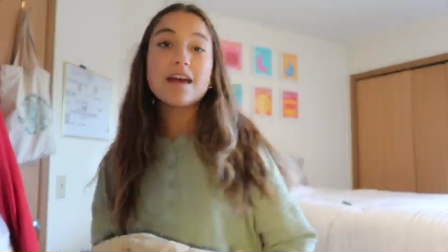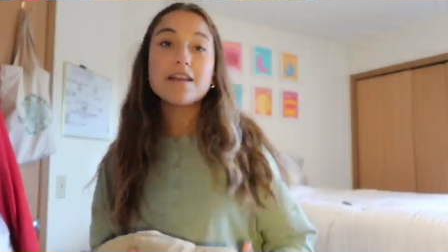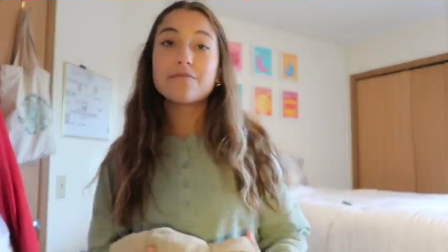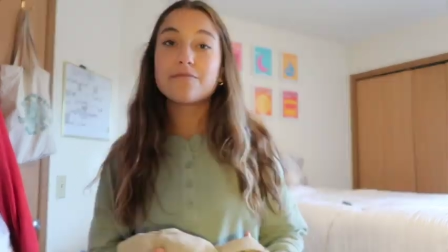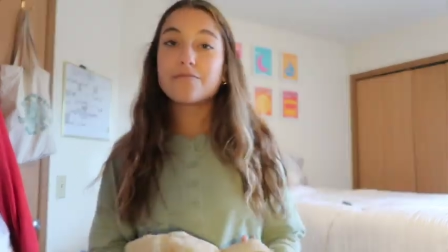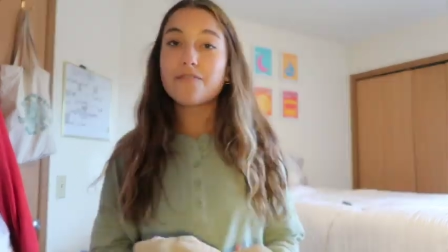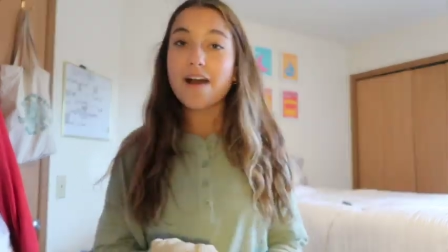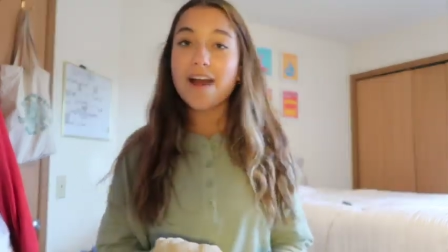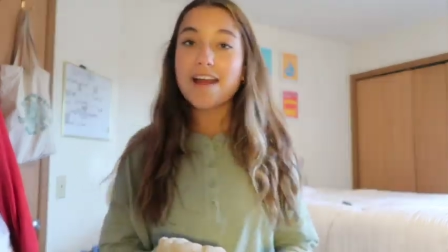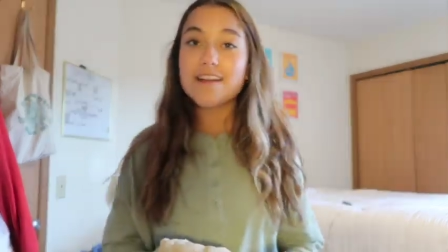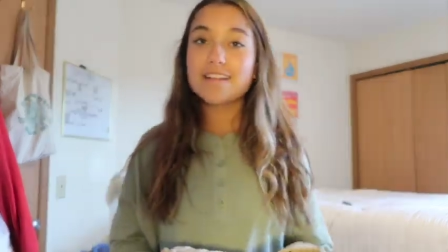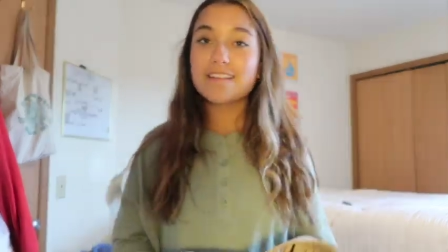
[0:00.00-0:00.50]
And
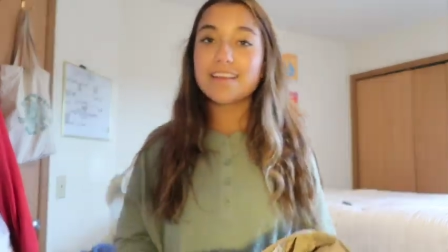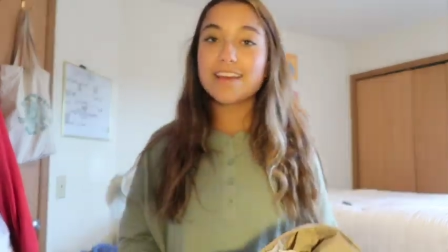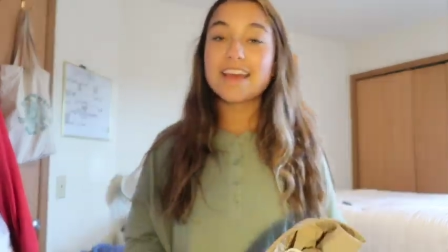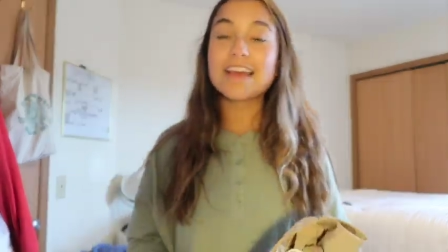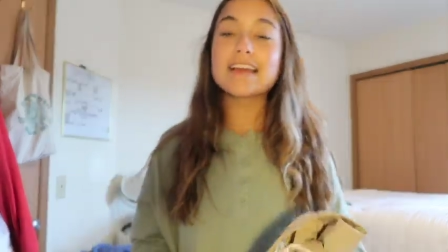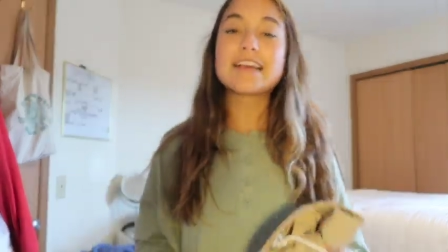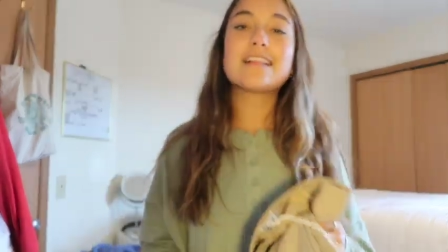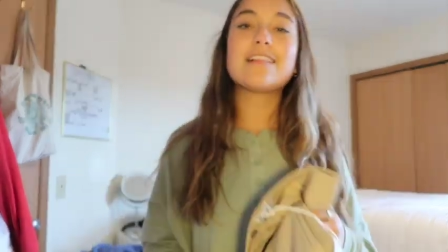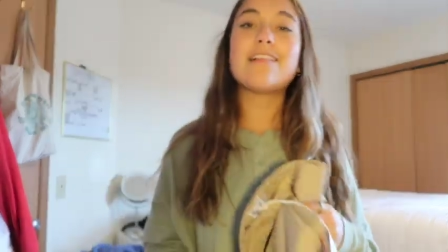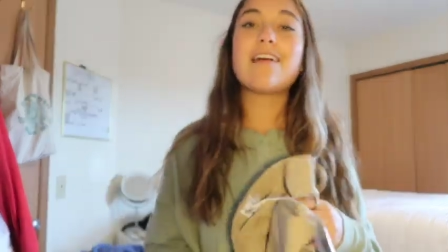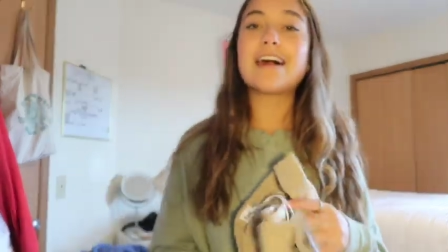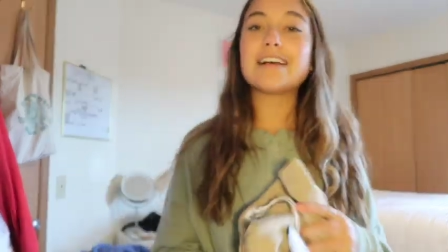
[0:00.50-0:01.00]
finally,
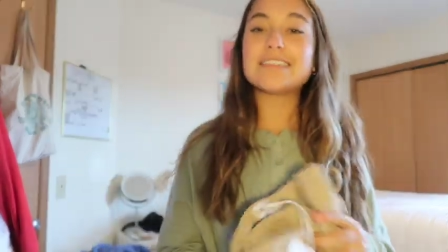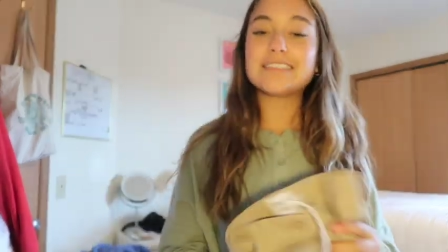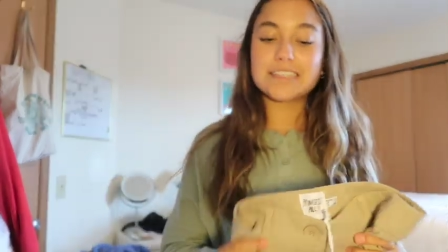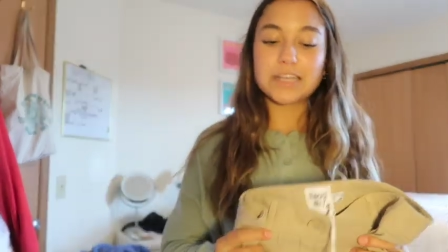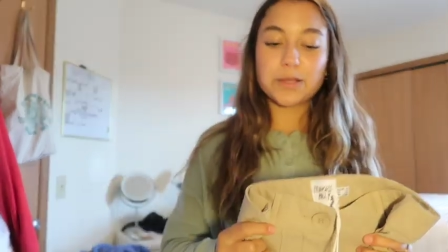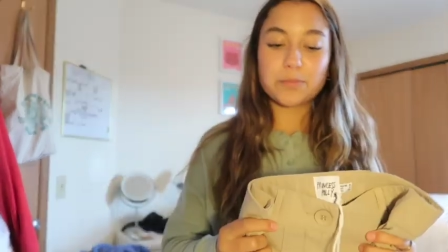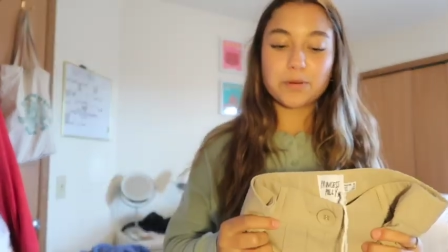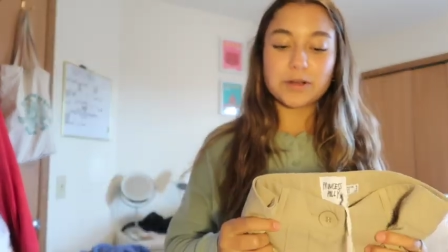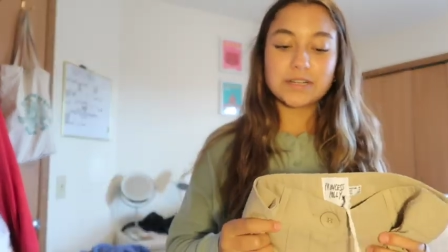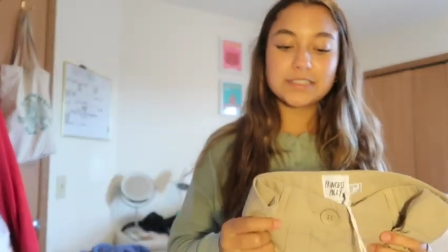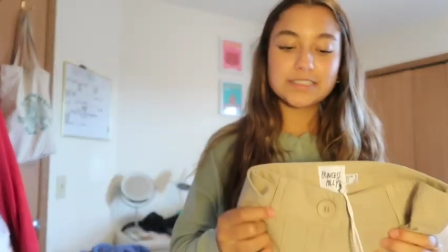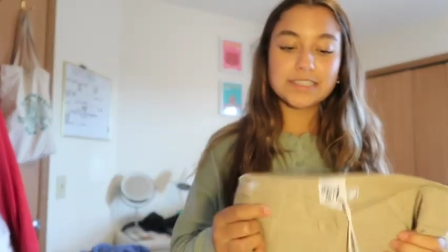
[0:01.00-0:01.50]

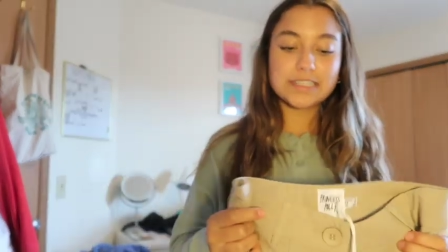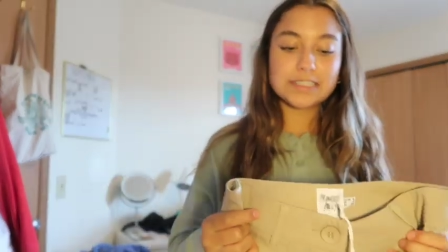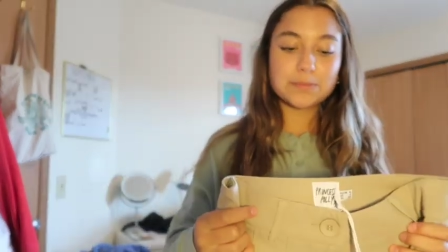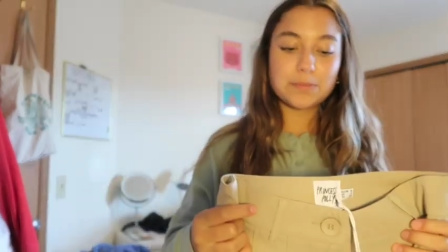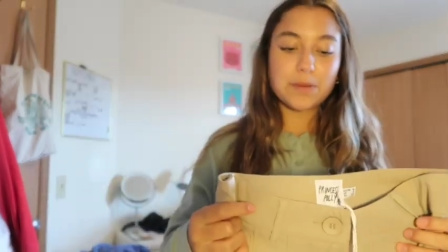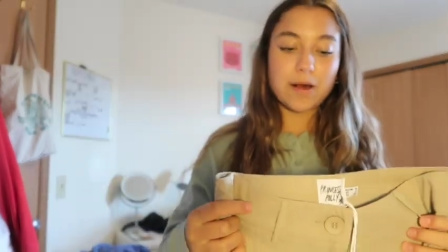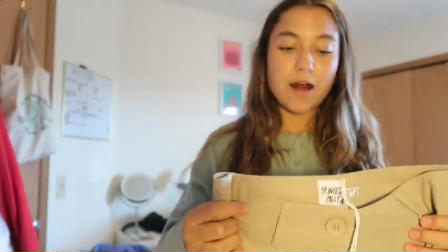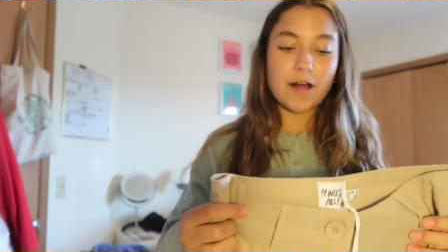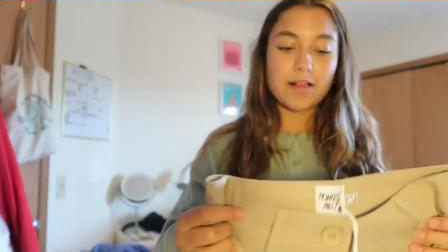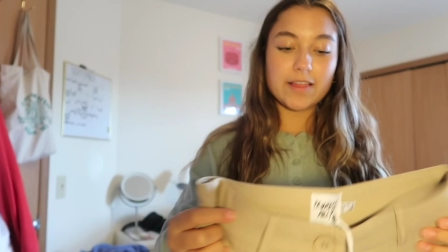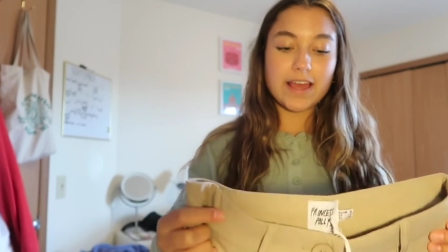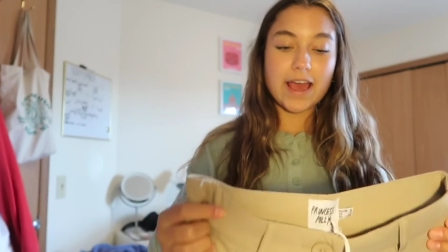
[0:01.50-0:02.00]
classic Princess
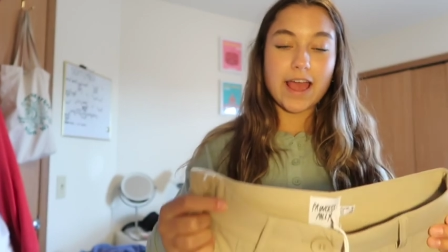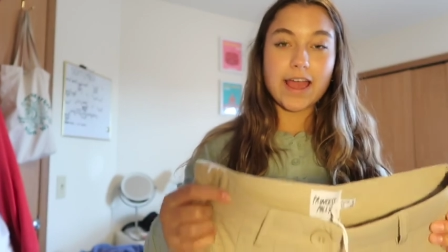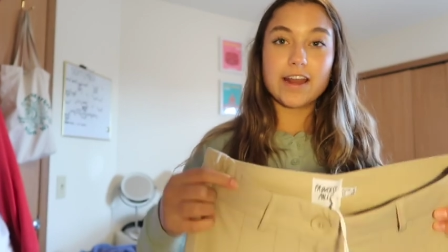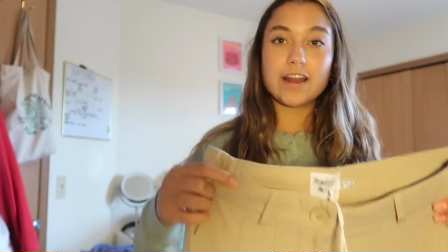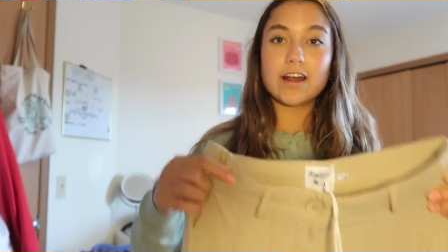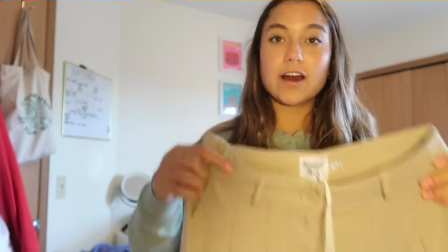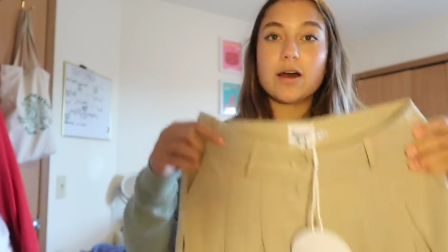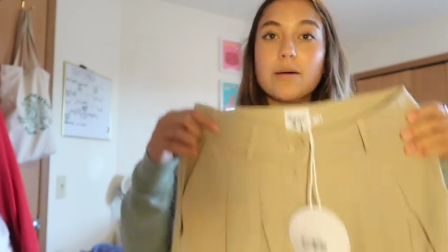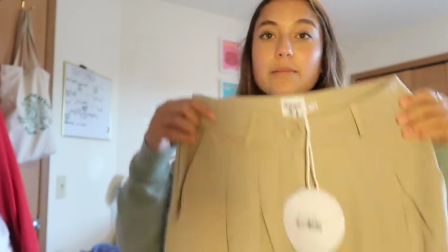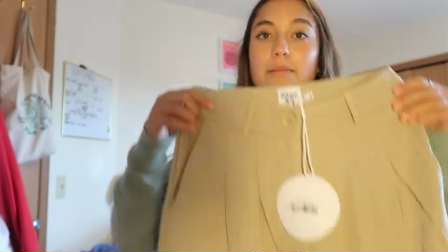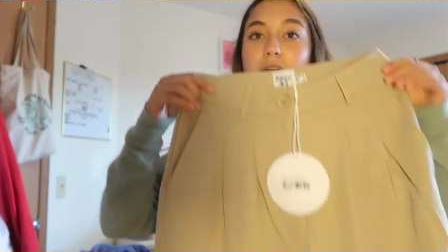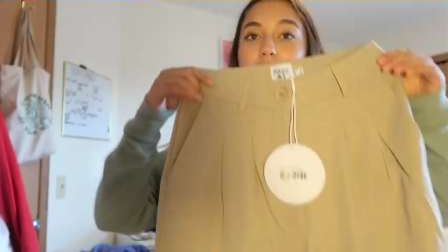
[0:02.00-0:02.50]
Polly
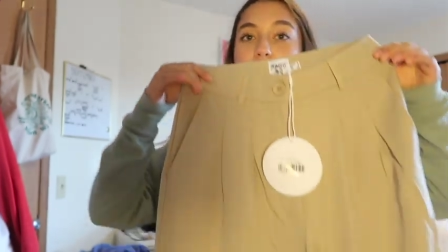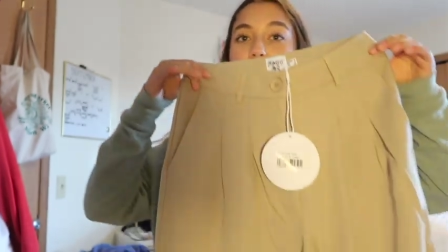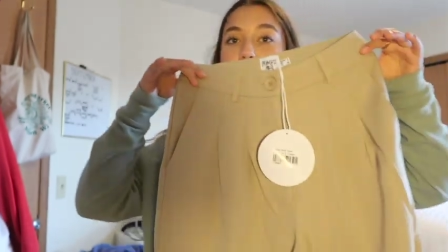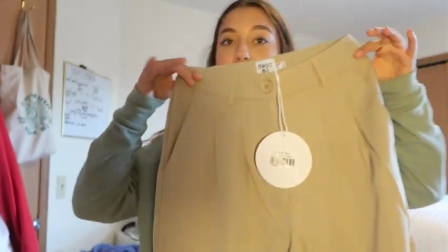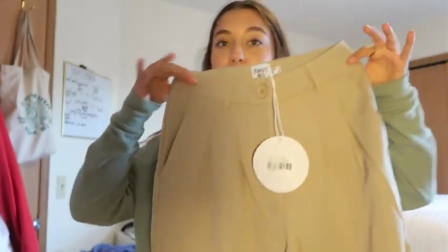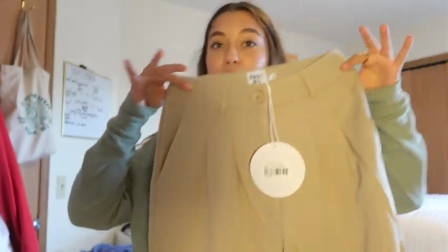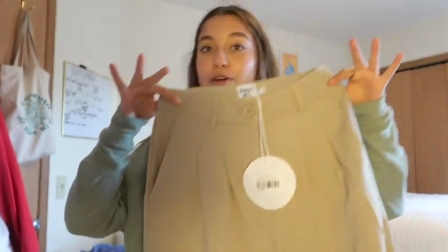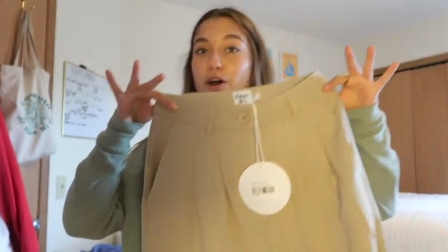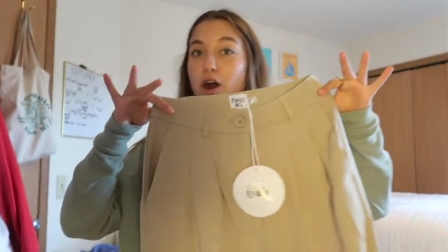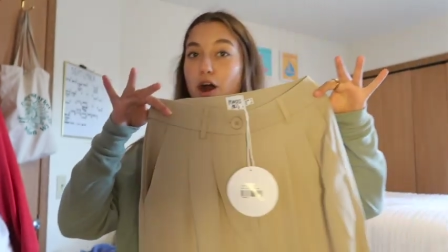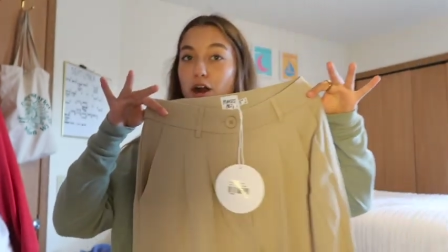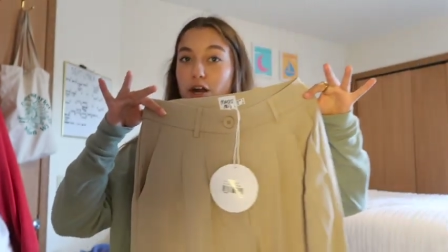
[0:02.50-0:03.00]
item,
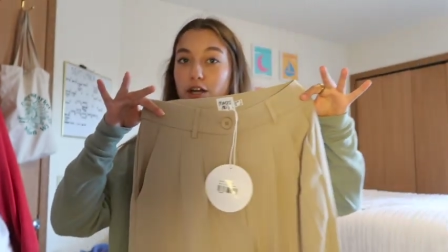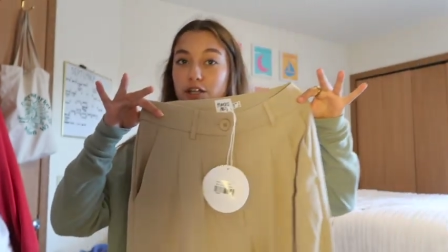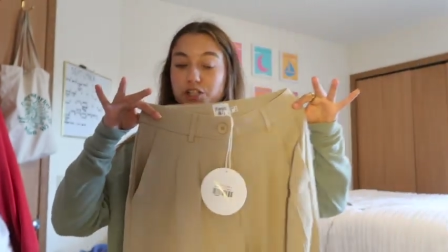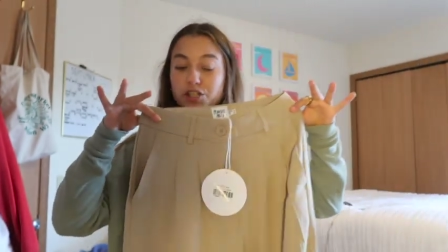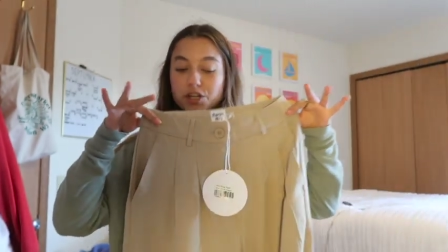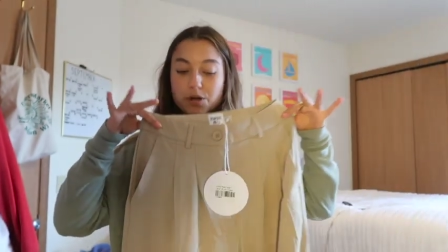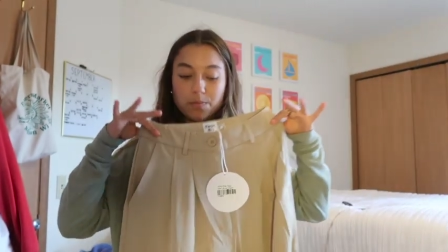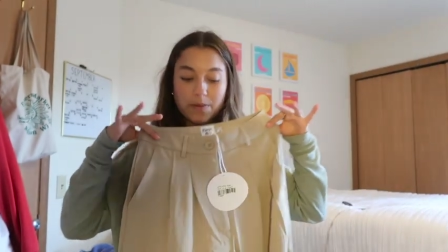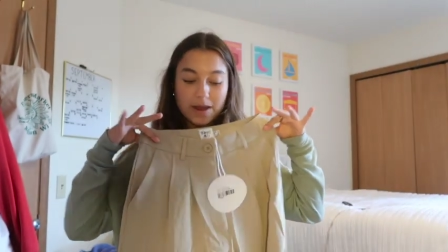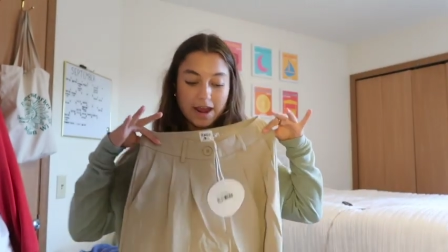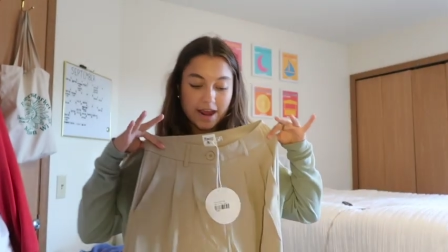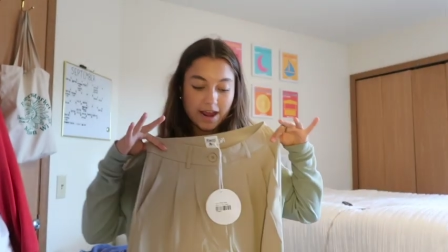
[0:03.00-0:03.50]
the
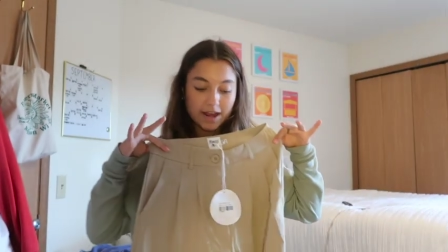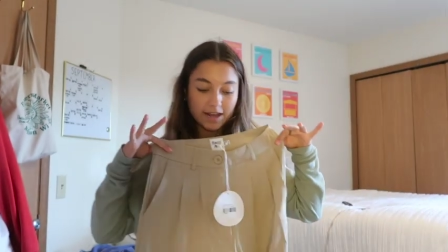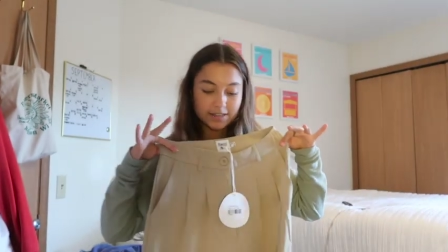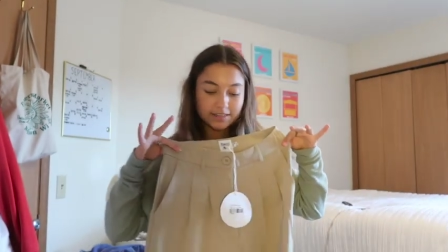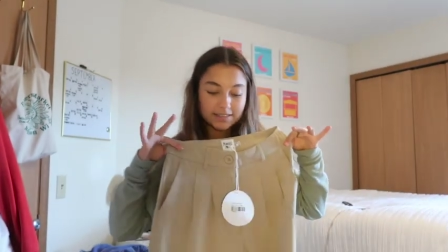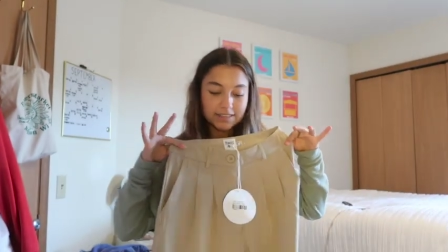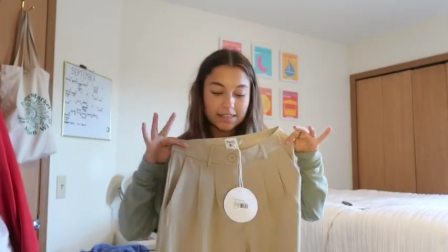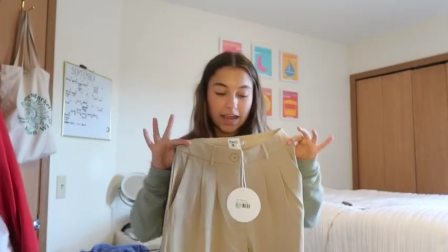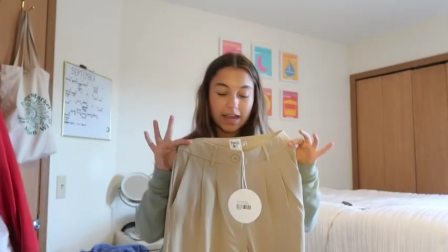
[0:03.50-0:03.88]
Archer pants.